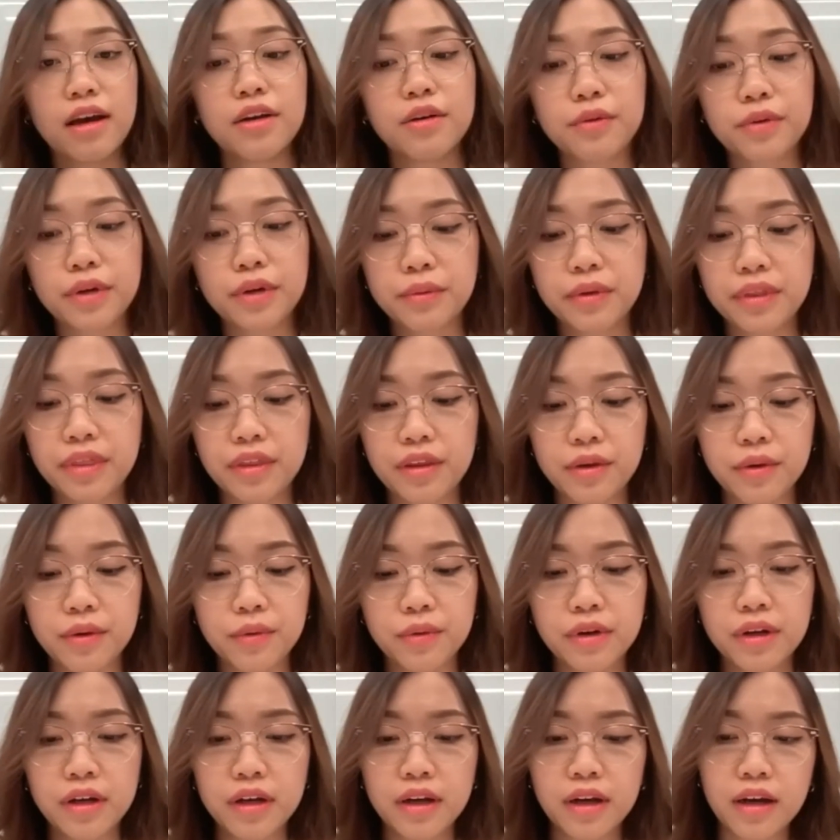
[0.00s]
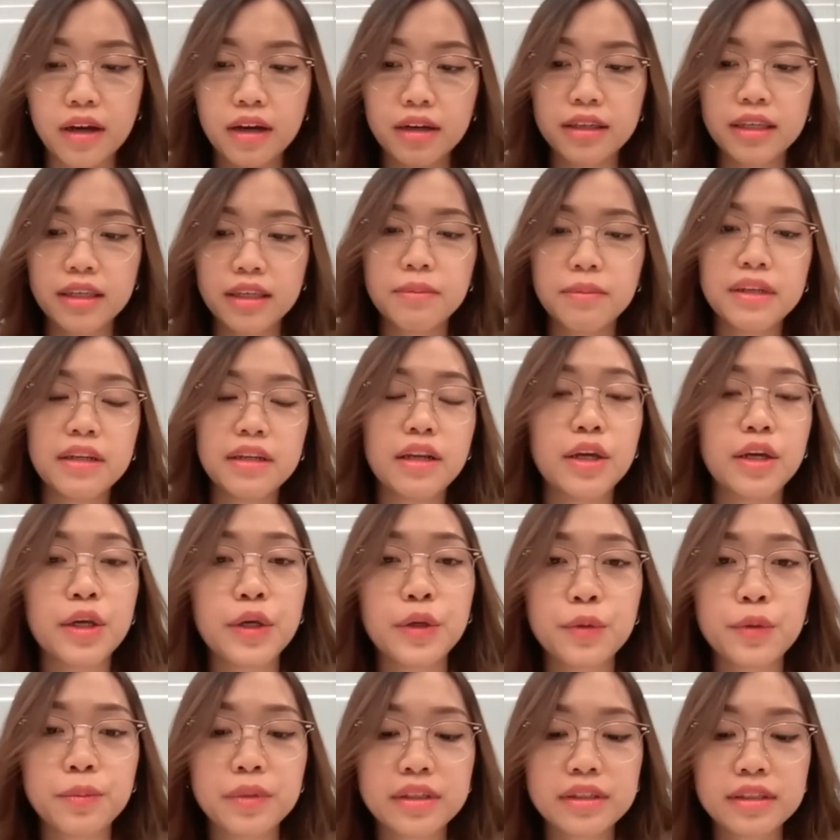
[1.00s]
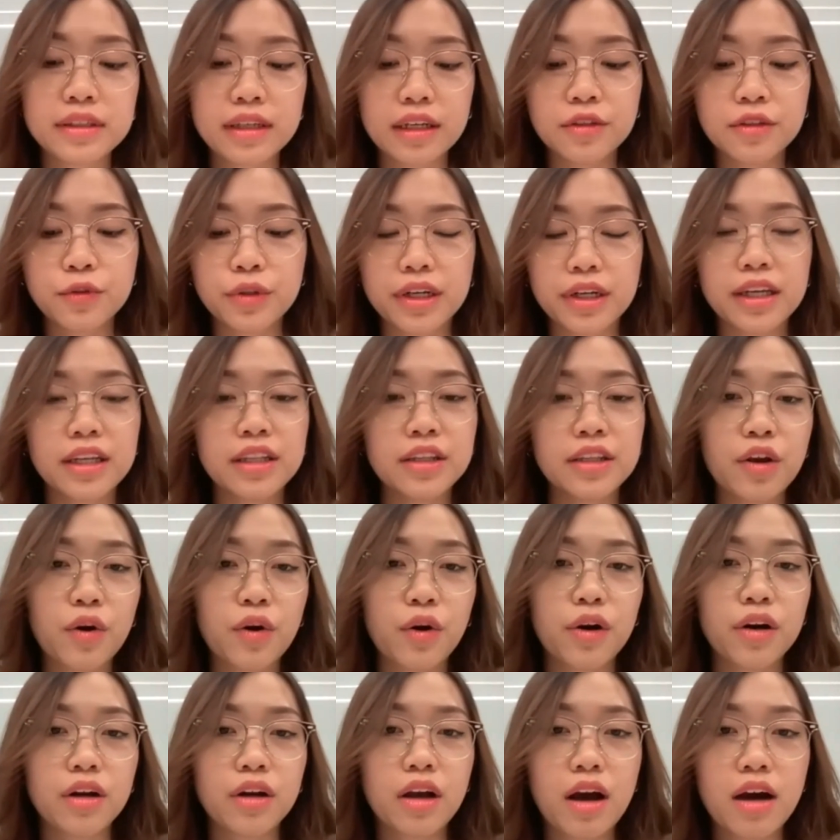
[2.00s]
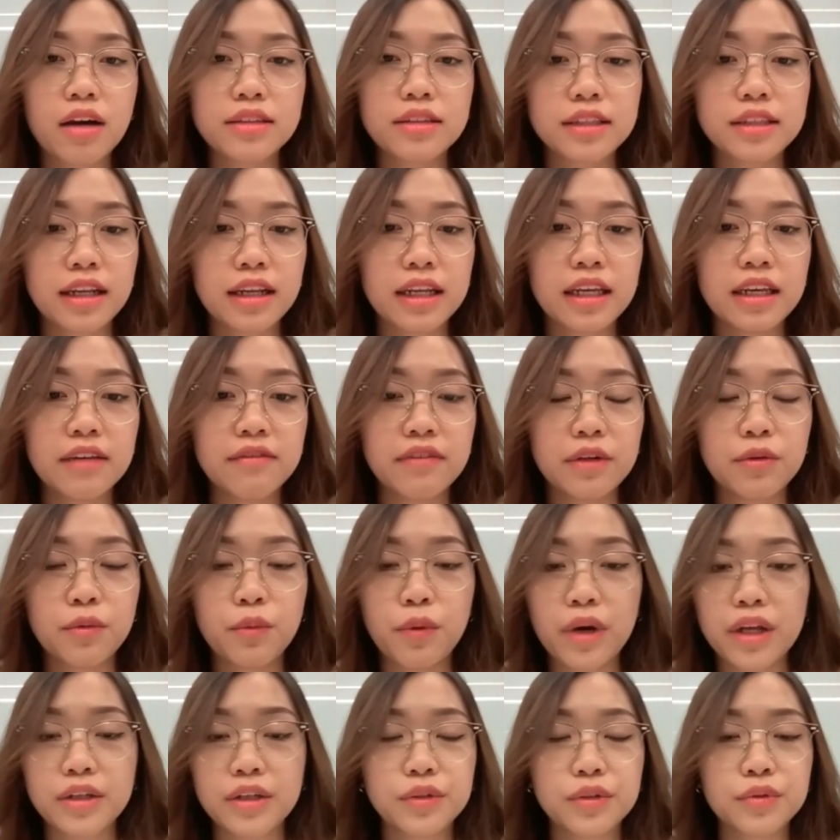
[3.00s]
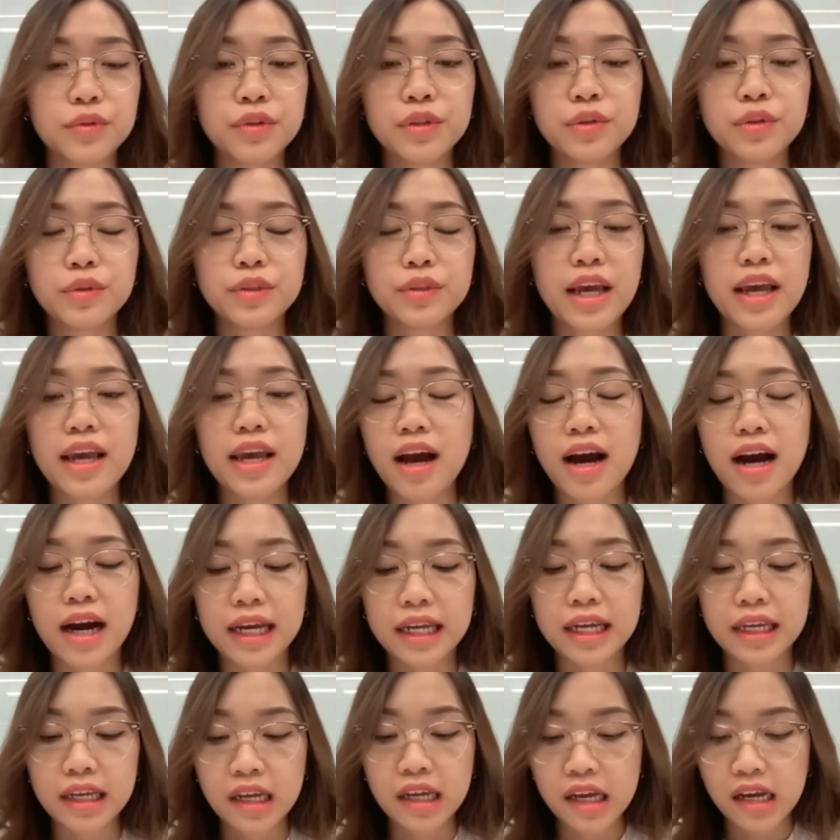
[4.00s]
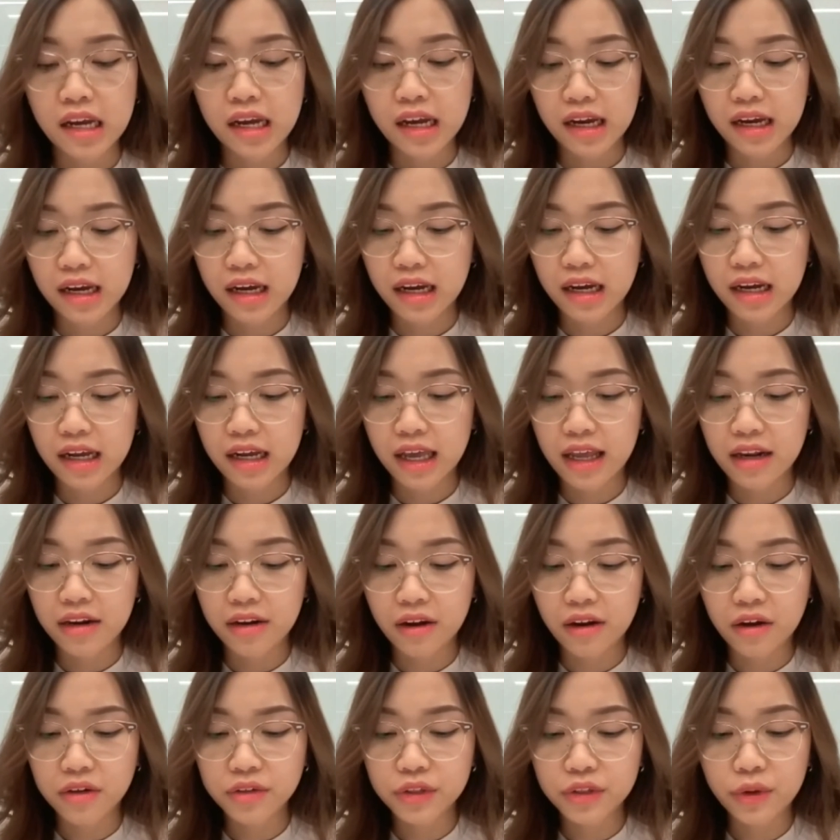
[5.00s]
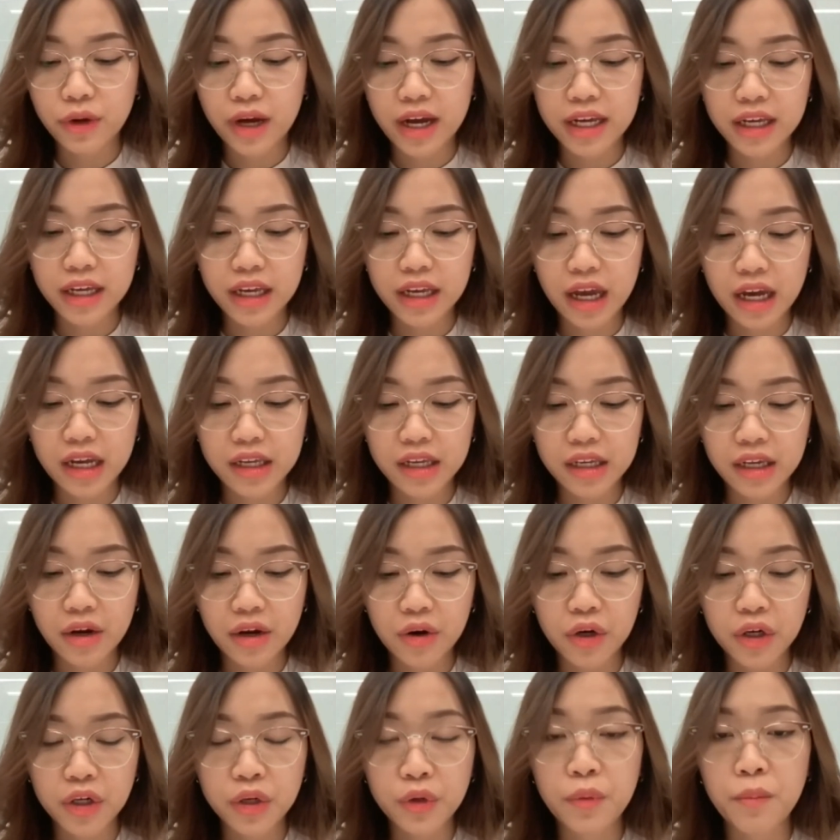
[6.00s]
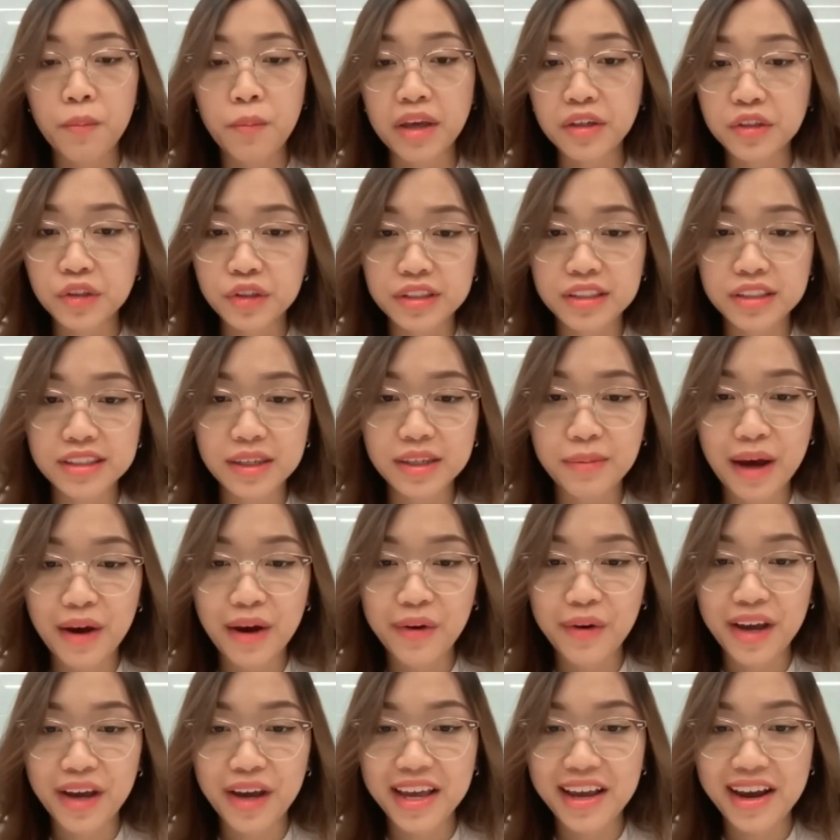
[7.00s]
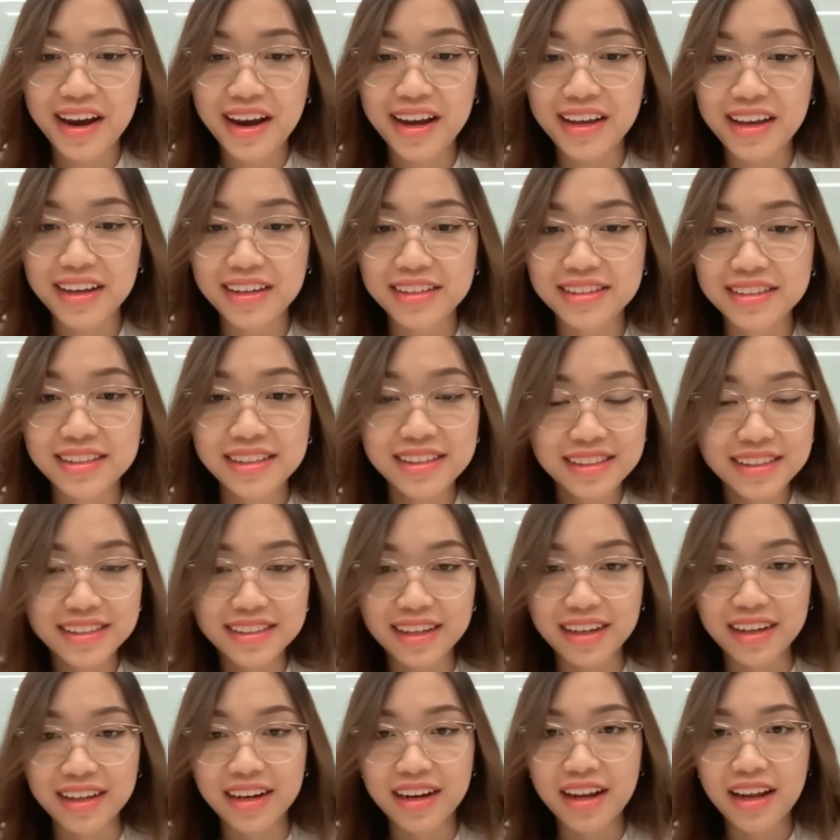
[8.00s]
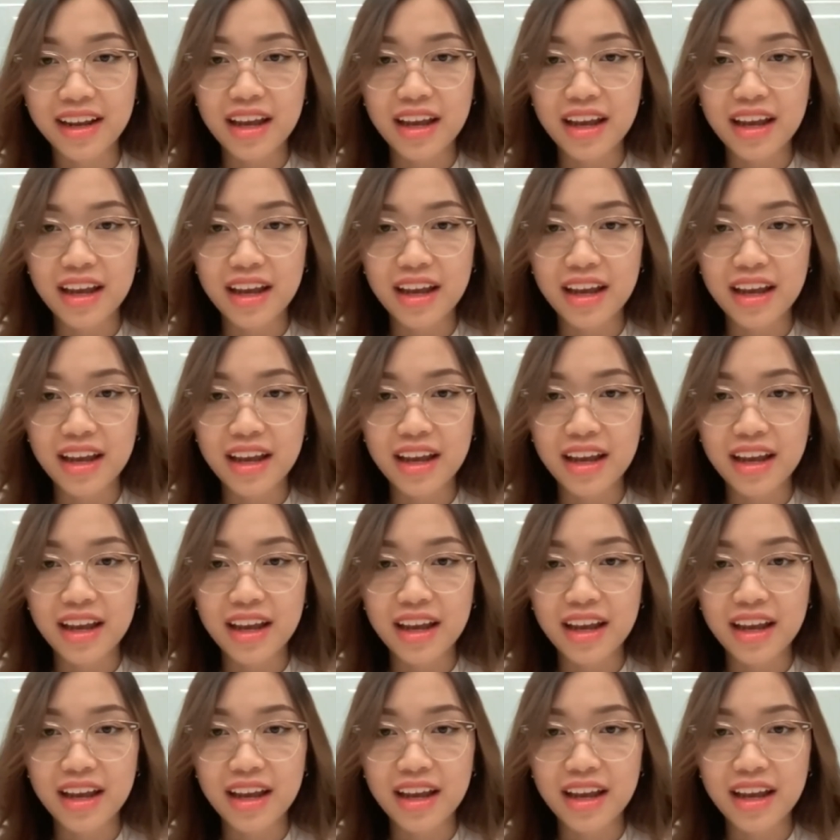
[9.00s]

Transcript: I agree with you. Keeping the human-centric in your content, even when you use AI. And also, I heard you mentions about AI assisted.